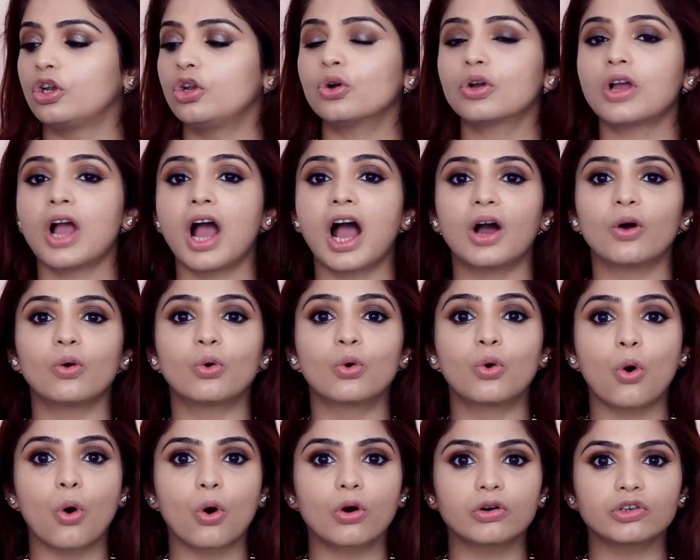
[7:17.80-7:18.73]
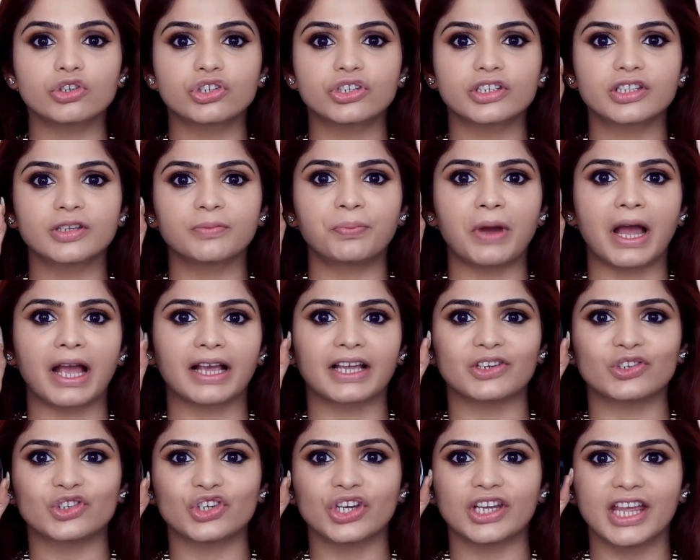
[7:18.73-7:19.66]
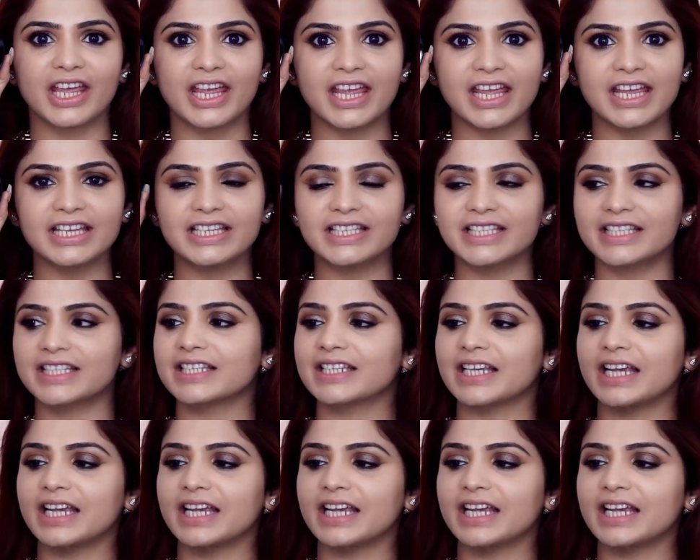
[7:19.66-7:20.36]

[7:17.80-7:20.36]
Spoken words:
Look how gorgeous the packaging is.